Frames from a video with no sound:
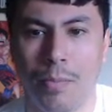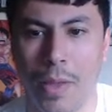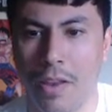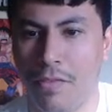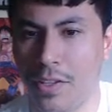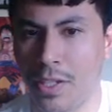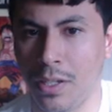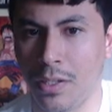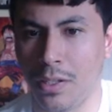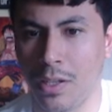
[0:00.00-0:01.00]

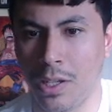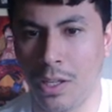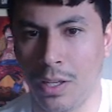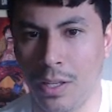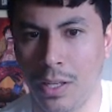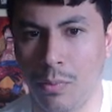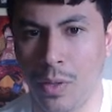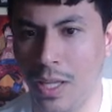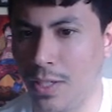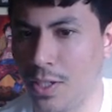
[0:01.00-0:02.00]
benefiting
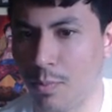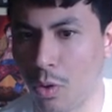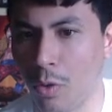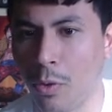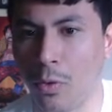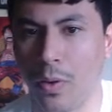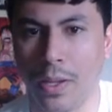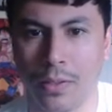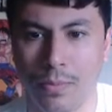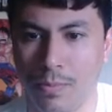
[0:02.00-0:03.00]
when he gets his promo
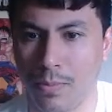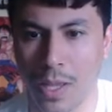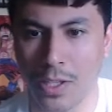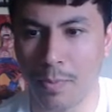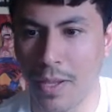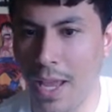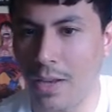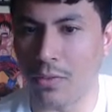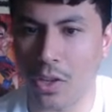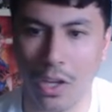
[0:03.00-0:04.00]
and ends up being
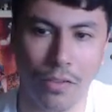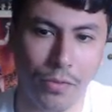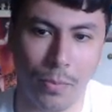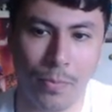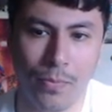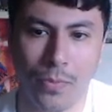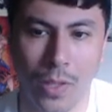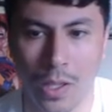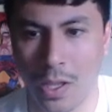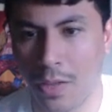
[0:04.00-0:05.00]
ahead of the curve from
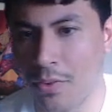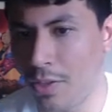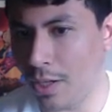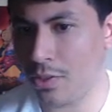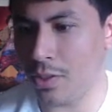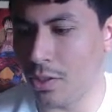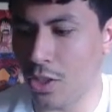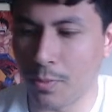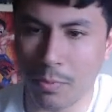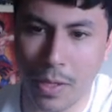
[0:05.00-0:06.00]
other decks in
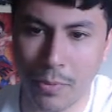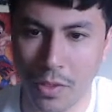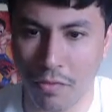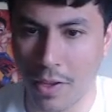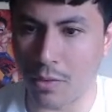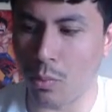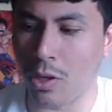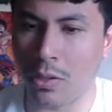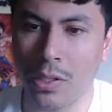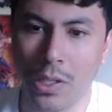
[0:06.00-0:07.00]
terms of being able to defend
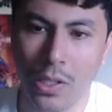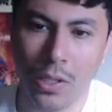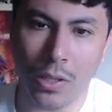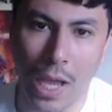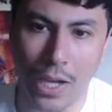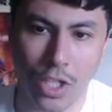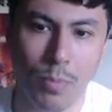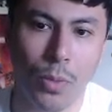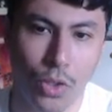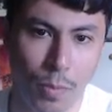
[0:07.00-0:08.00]
while actually
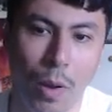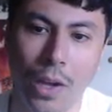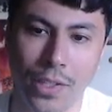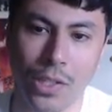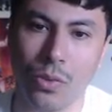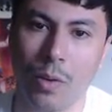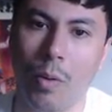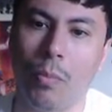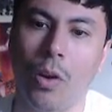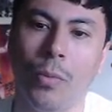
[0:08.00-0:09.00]
pushing past these Grade
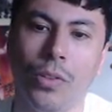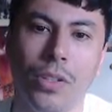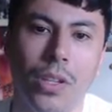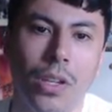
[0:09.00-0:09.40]
1 promos.